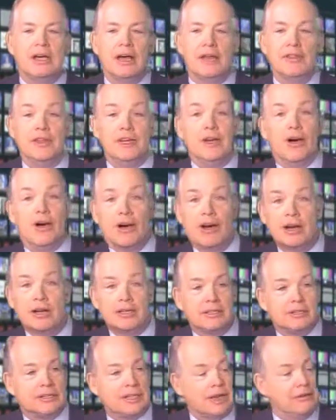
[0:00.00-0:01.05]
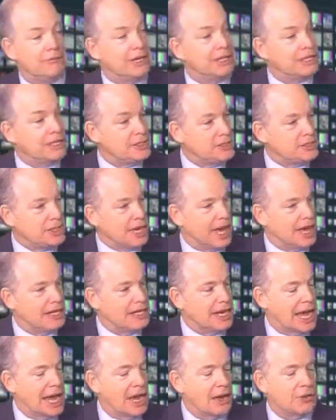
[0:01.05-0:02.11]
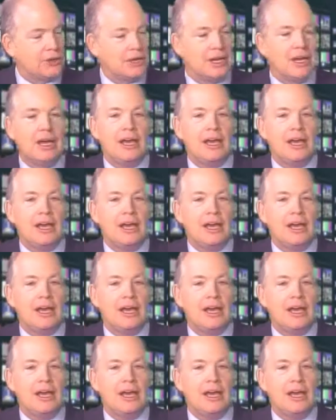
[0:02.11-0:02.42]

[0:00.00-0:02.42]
the art, they really stand out.